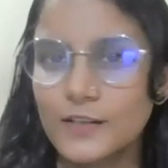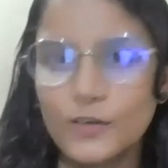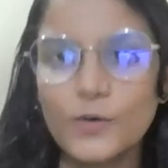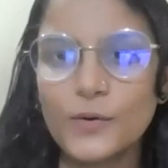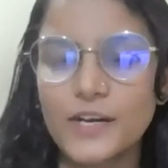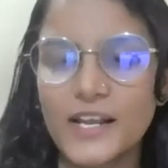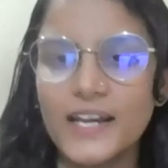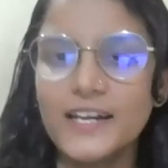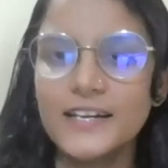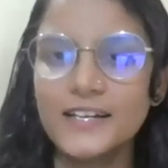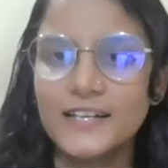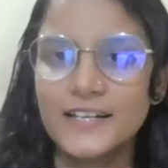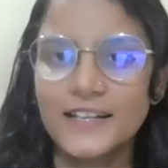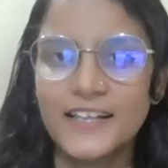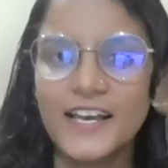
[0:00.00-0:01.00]
No, right?
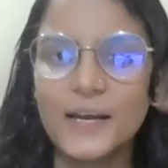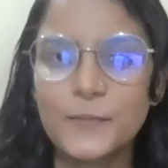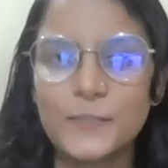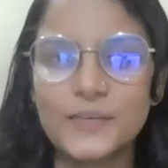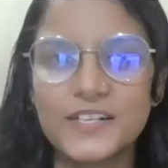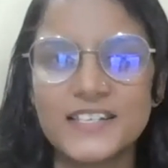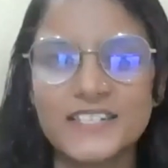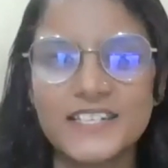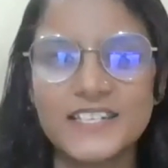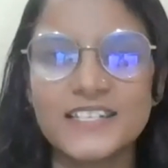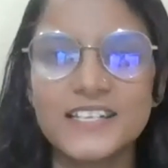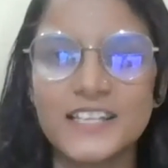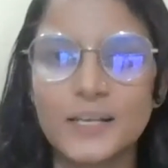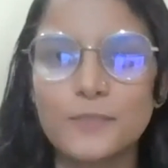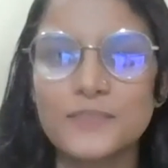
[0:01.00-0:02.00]
They are
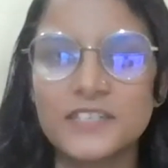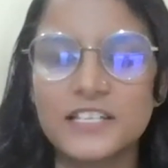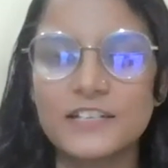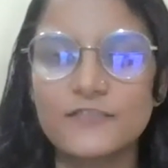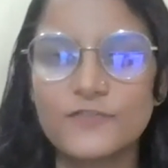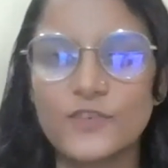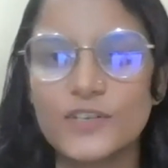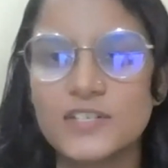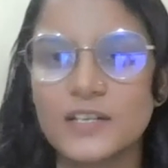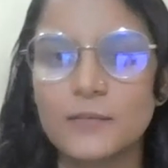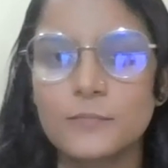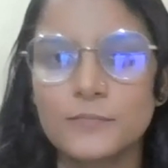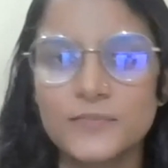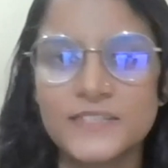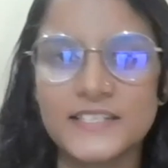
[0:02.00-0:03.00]
purchasing themselves for
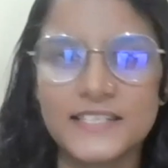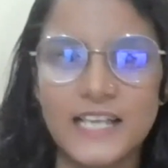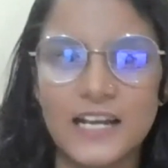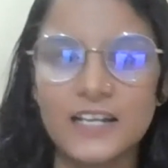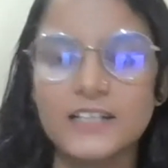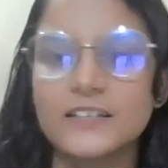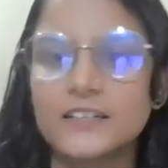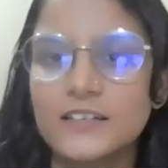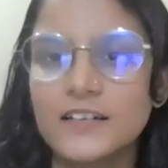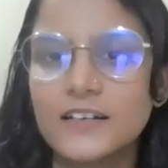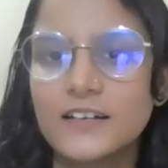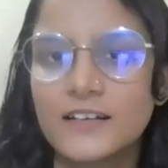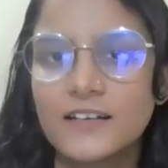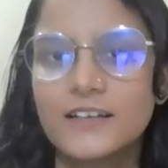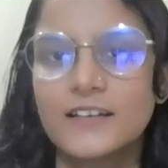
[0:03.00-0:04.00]
some seller.
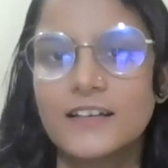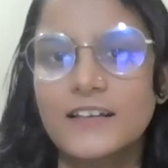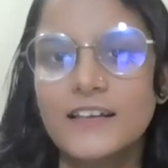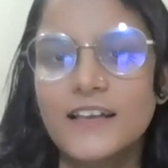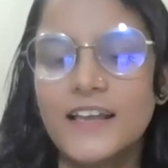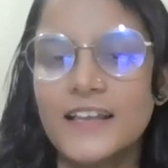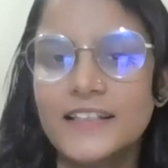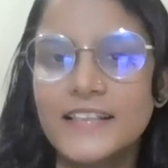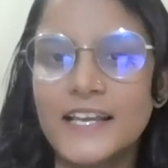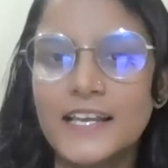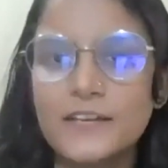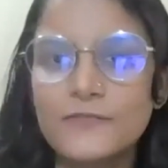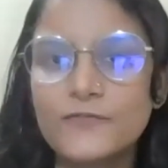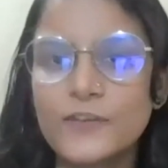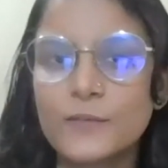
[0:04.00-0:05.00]
And
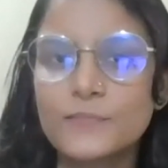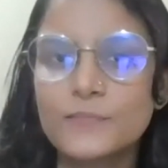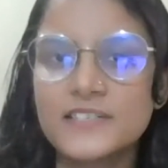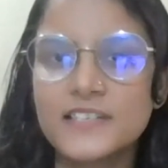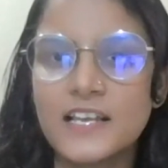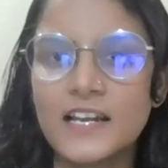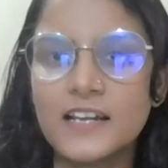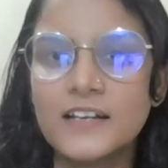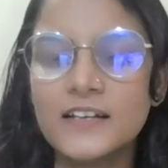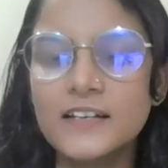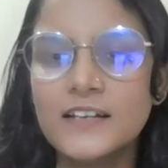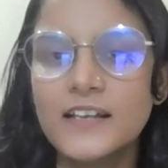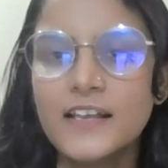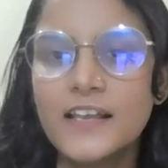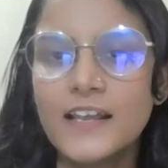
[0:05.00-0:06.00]
then from seller,
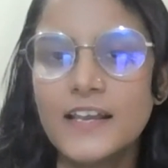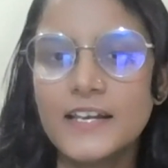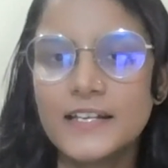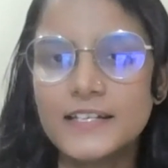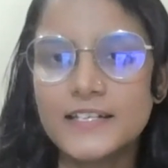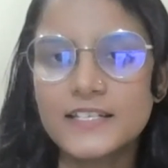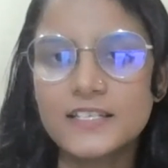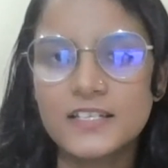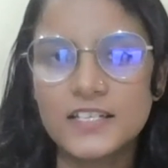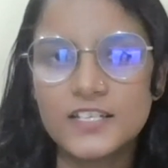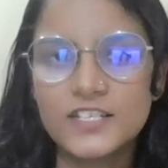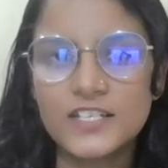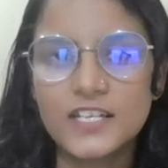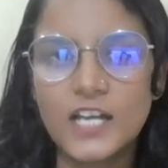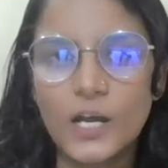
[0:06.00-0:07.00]
it is
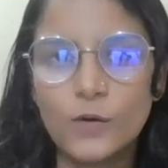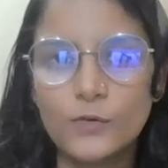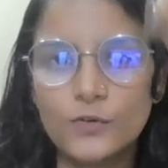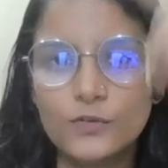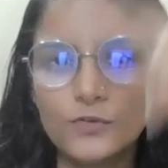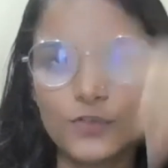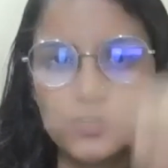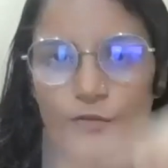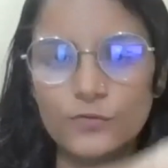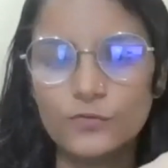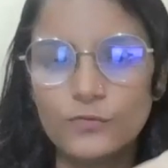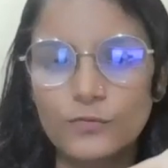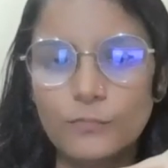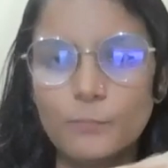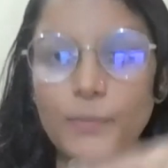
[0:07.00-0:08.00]
reaching out to
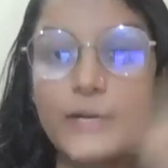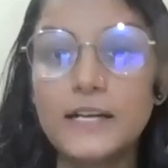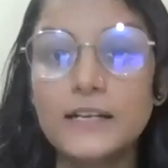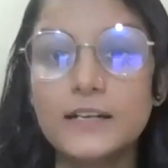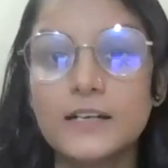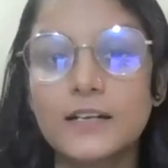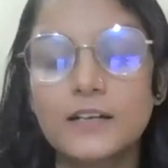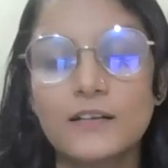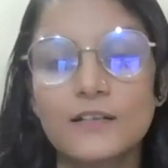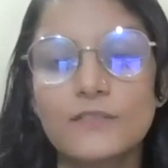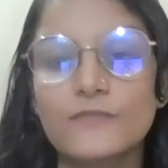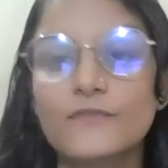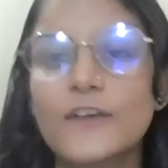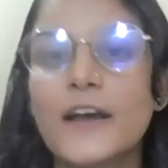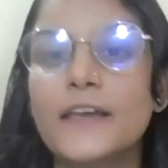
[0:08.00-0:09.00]
you, but
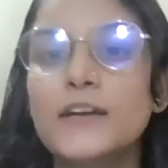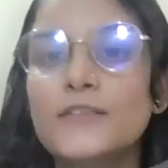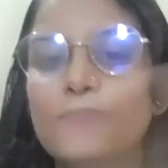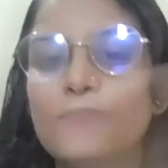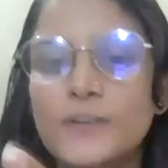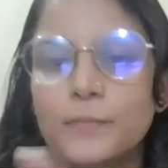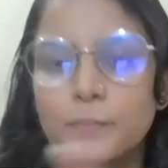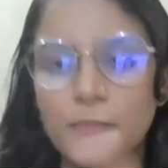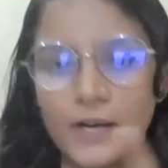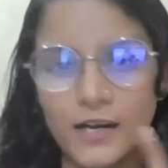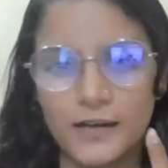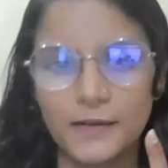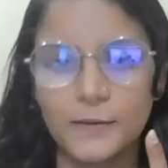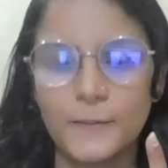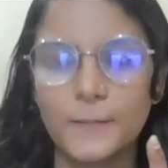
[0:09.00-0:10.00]
via
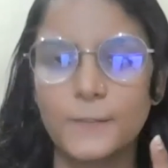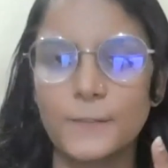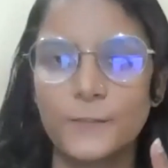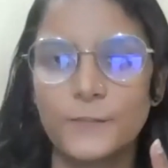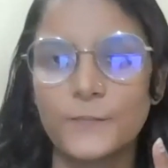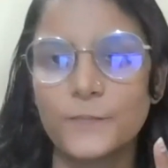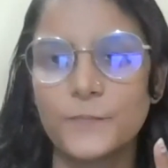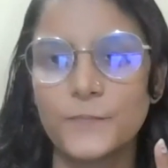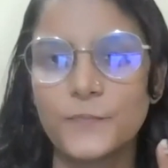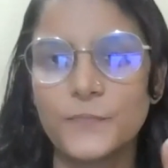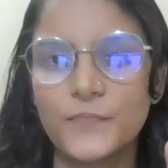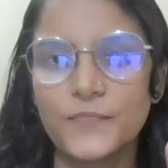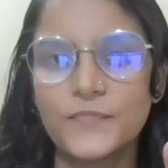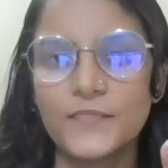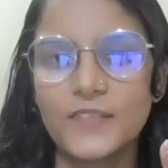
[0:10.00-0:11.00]
Flipkart.
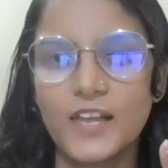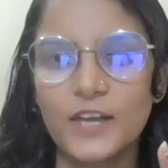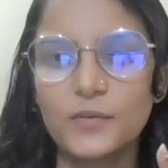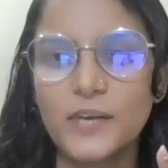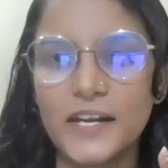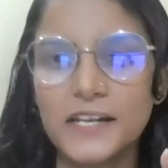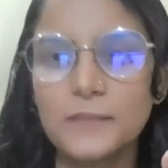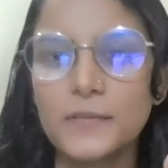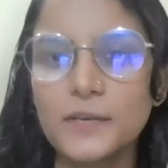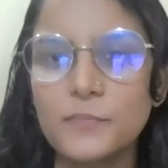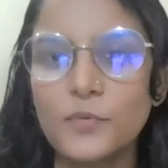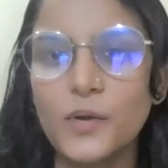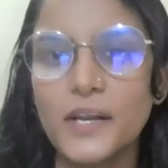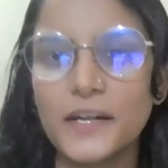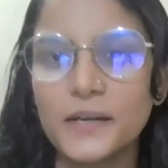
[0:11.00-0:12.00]
Are you getting
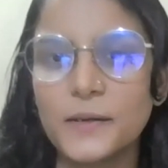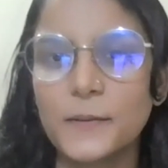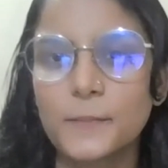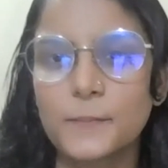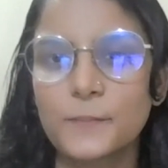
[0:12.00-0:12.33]
my point?